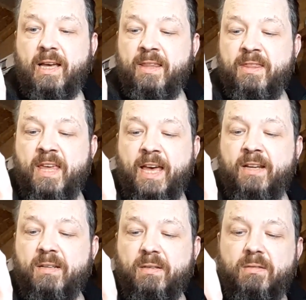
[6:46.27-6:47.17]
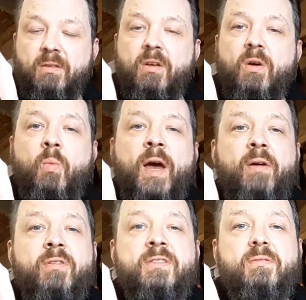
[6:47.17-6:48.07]
and then,
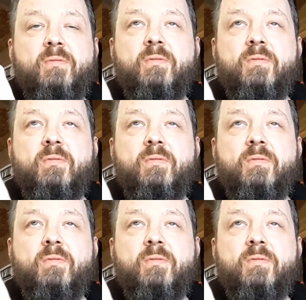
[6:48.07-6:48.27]
whereas